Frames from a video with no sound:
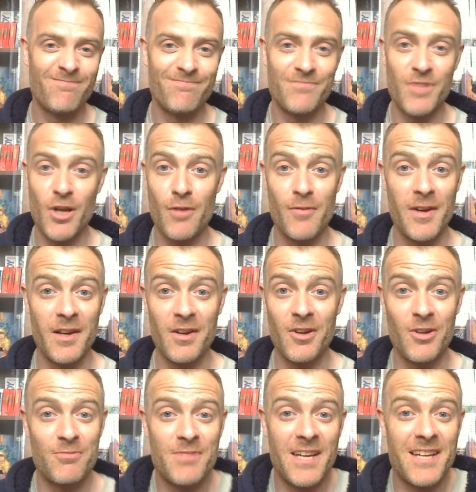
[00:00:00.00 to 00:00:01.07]
No real
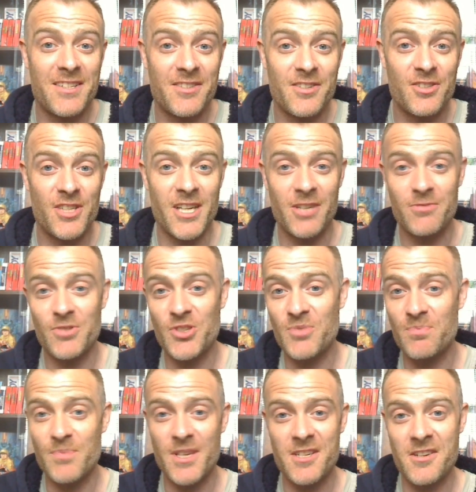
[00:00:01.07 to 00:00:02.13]
updates on the channel,
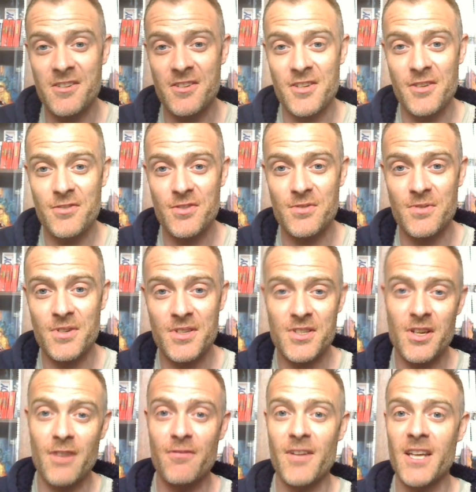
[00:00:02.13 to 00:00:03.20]
just business as usual.
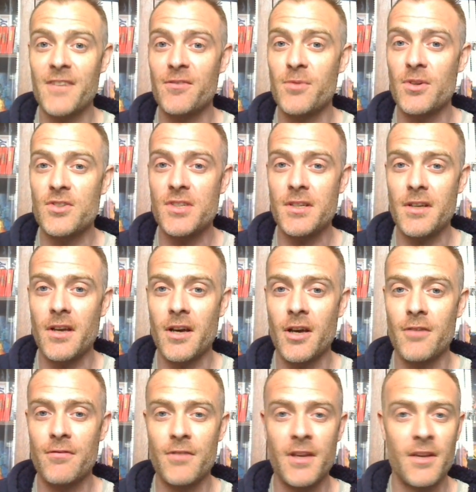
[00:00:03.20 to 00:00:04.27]
So thank you for watching.
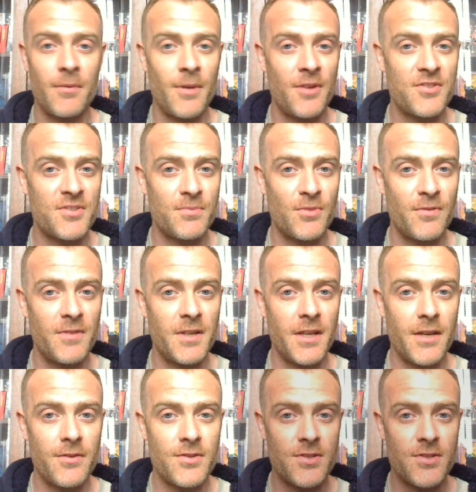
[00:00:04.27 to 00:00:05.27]
Hopefully upload some more videos